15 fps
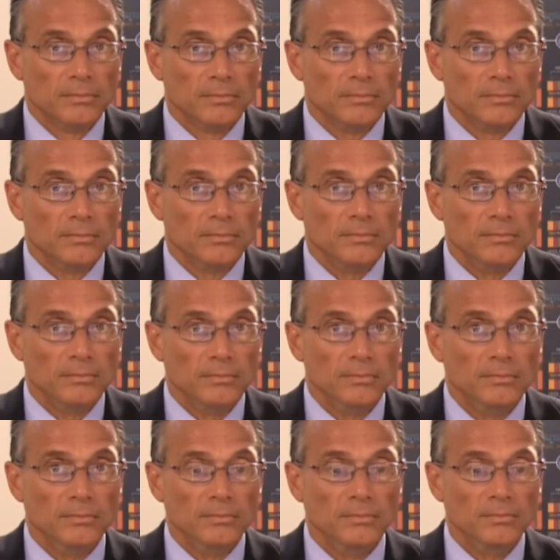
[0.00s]

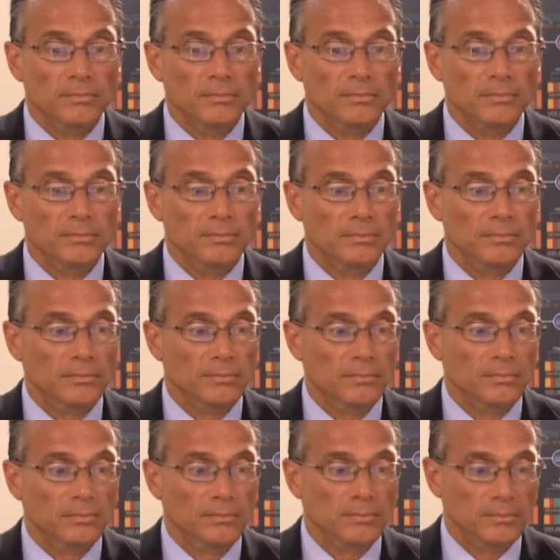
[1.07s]

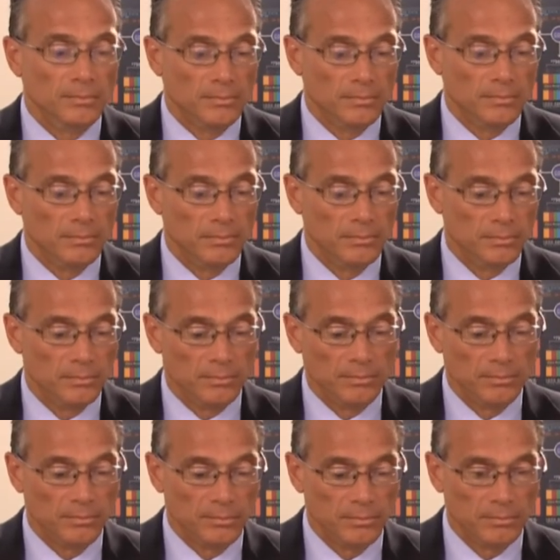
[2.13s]

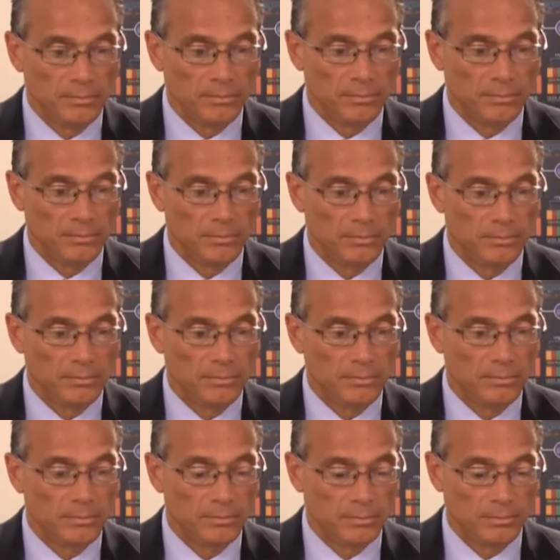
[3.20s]

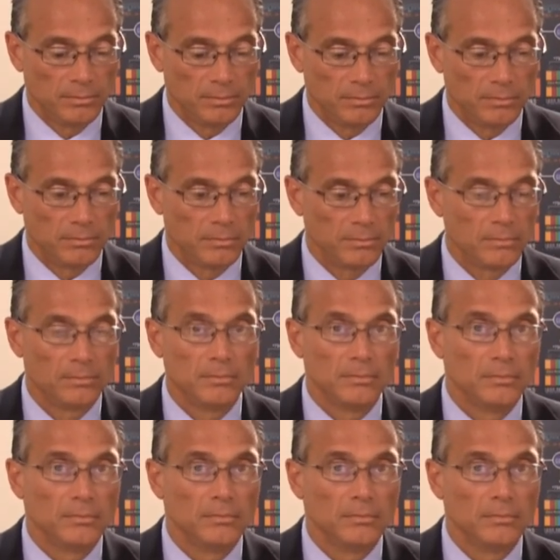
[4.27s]

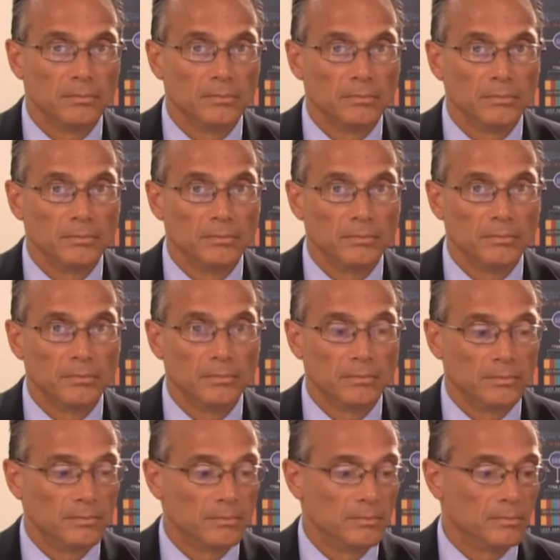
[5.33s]

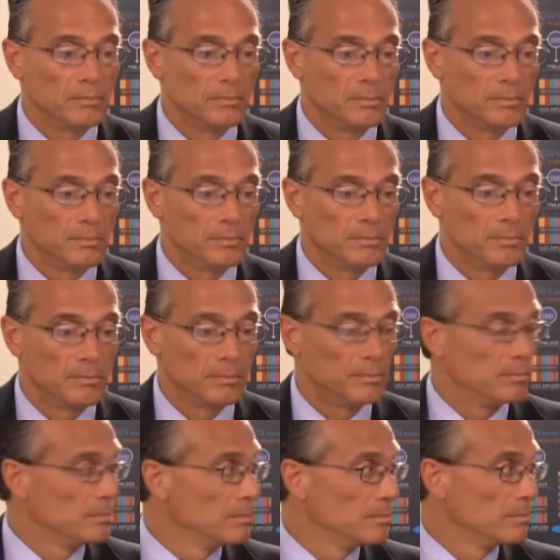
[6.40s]

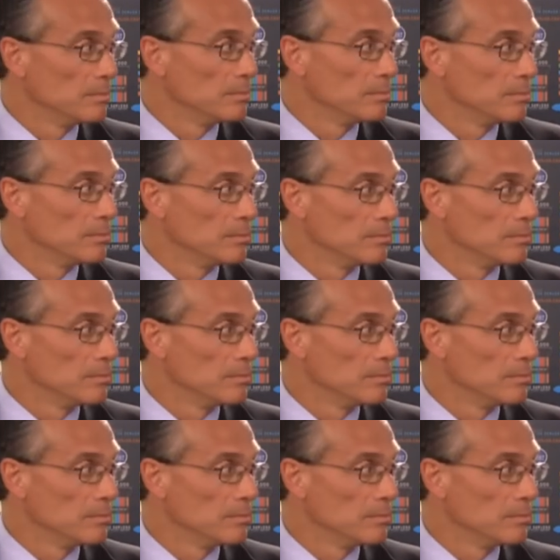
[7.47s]
This person isn't speaking.